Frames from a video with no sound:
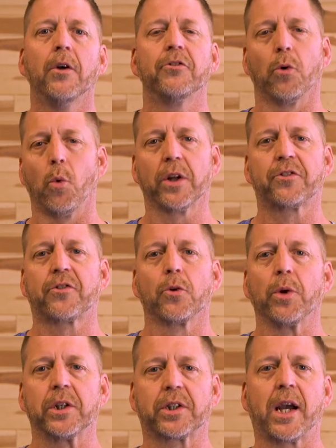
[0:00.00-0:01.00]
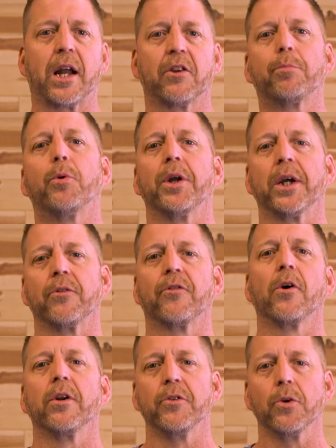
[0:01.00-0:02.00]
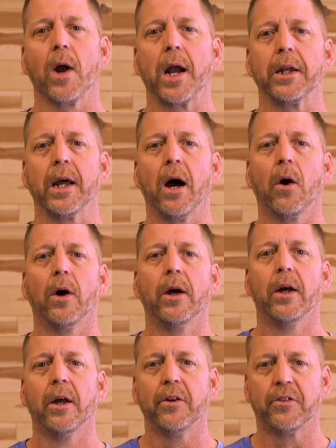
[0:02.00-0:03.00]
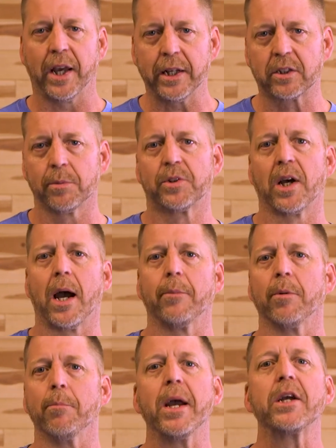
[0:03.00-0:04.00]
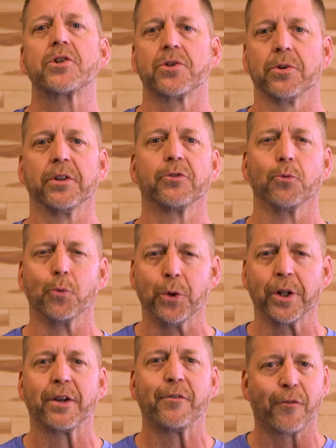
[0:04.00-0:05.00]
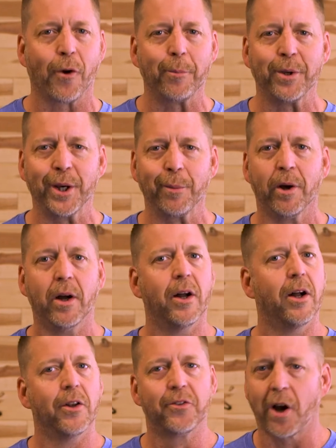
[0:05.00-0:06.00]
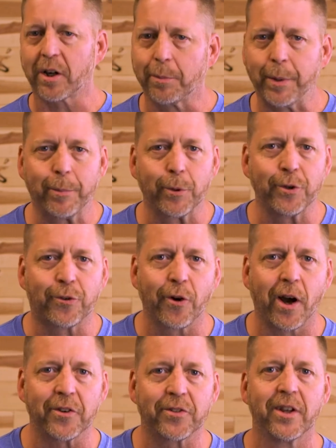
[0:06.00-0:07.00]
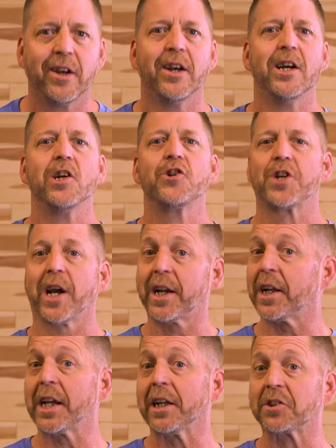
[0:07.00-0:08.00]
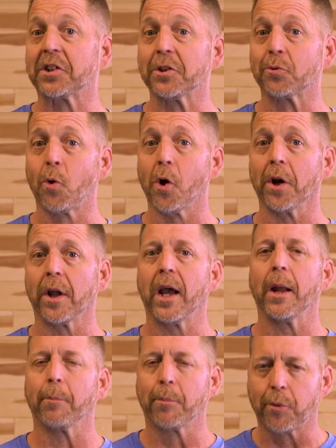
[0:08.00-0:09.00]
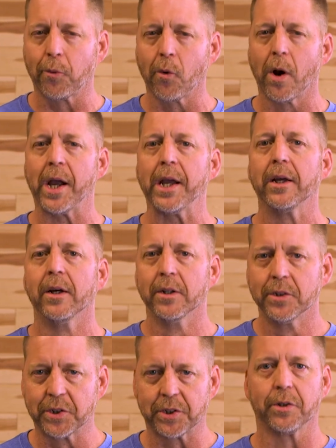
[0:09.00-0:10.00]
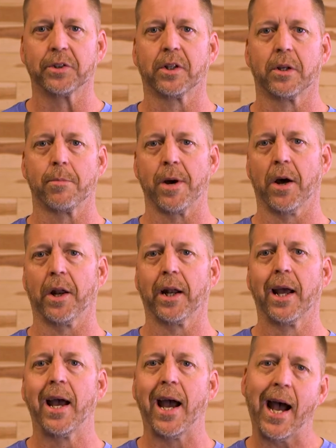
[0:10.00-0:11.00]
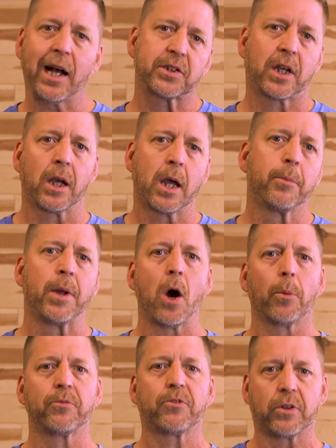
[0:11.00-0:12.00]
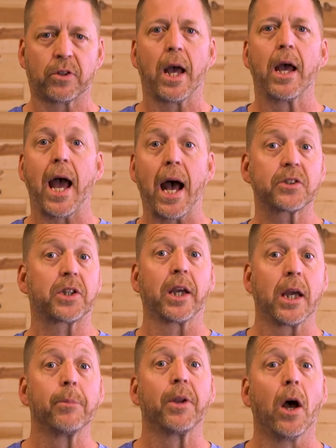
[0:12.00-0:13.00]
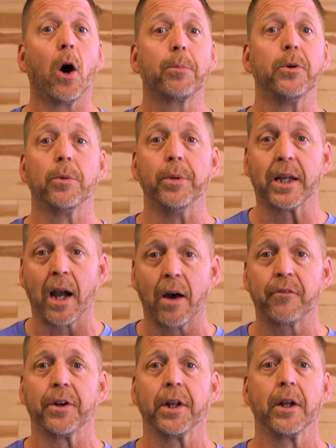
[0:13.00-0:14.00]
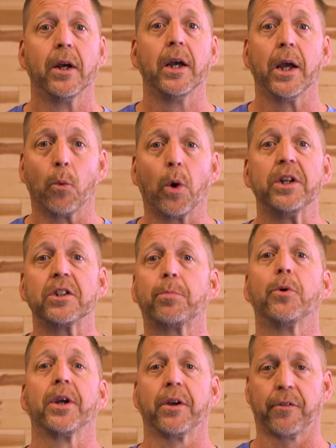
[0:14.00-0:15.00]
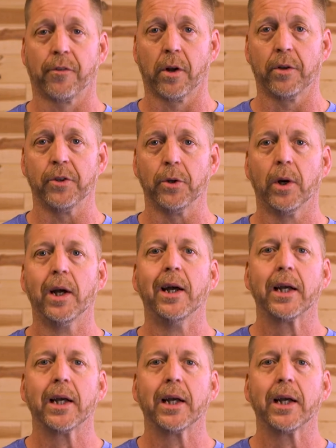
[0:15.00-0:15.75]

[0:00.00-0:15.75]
So what's the risk God is putting in front of you right now? Take some time to make sure it's really from him. Talk to people you trust. Check it against his word and pray seriously about it, asking him to help you to be confident in what he's putting in front of you.